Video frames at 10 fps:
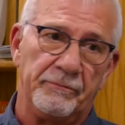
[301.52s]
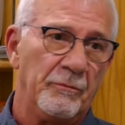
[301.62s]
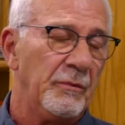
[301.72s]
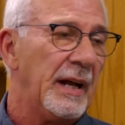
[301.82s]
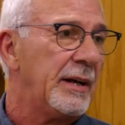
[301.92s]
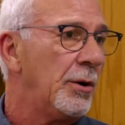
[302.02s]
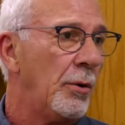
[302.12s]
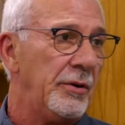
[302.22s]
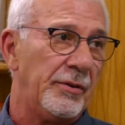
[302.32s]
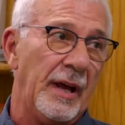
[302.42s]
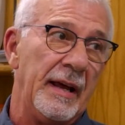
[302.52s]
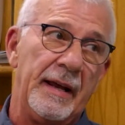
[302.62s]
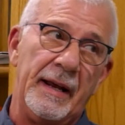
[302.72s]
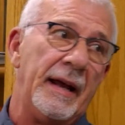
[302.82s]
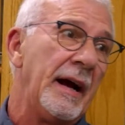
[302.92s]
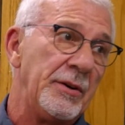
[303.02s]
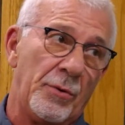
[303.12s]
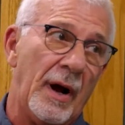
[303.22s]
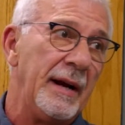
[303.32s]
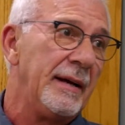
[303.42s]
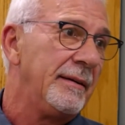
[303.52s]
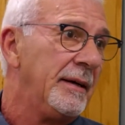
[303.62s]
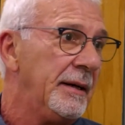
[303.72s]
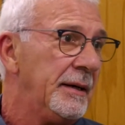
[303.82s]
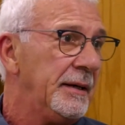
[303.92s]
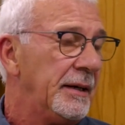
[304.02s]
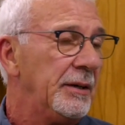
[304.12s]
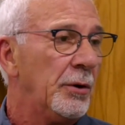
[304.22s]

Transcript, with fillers: and they could always say, hey, I tried it, you